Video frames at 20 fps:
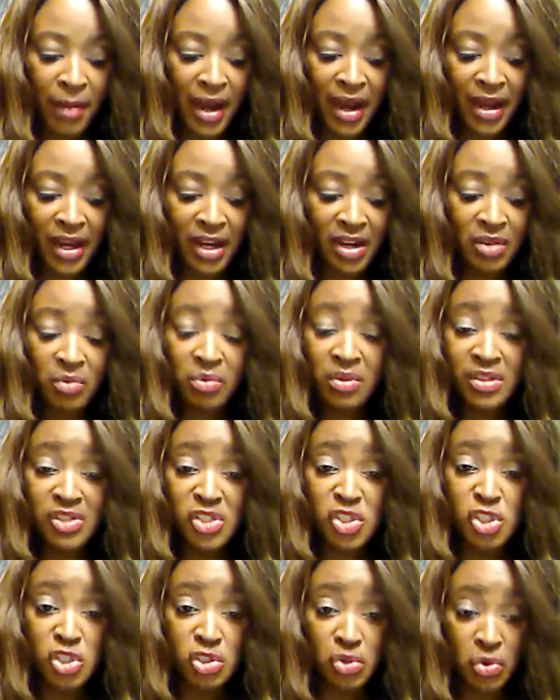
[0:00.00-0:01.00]
my hair
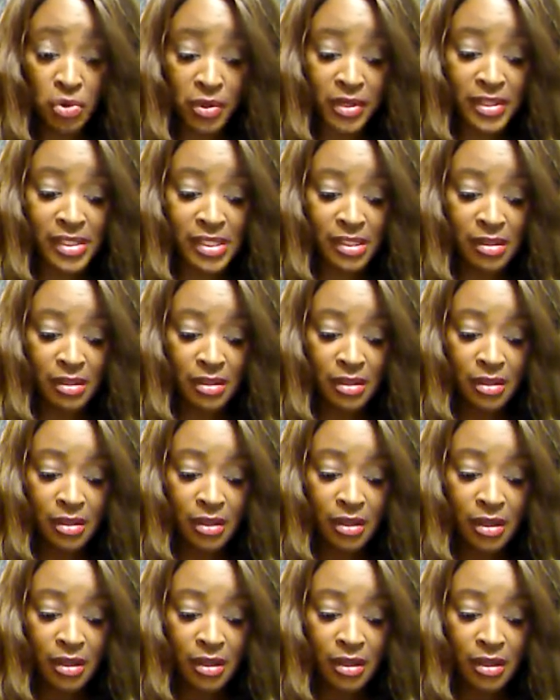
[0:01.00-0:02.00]
was short.
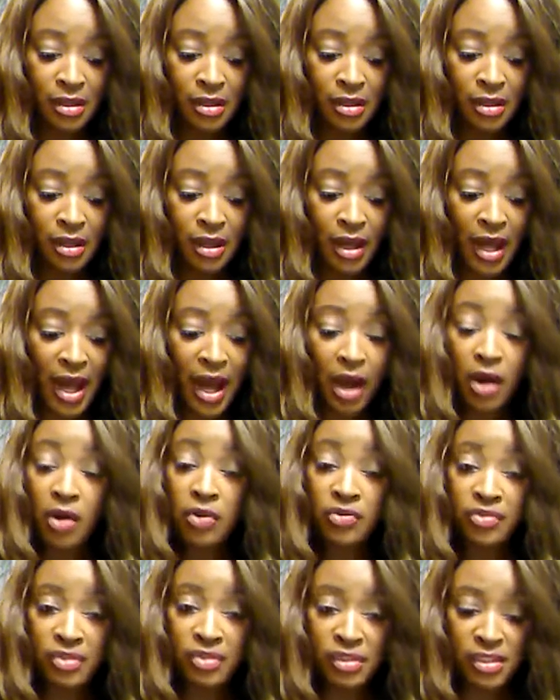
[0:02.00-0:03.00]

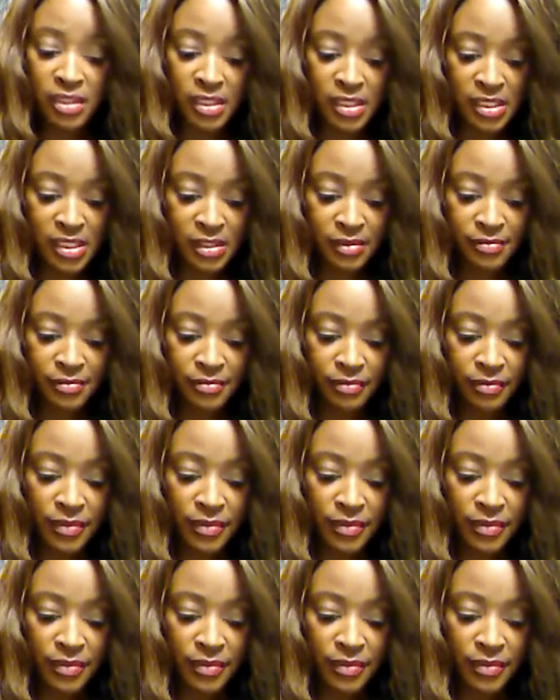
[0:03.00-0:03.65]
I overlooked it.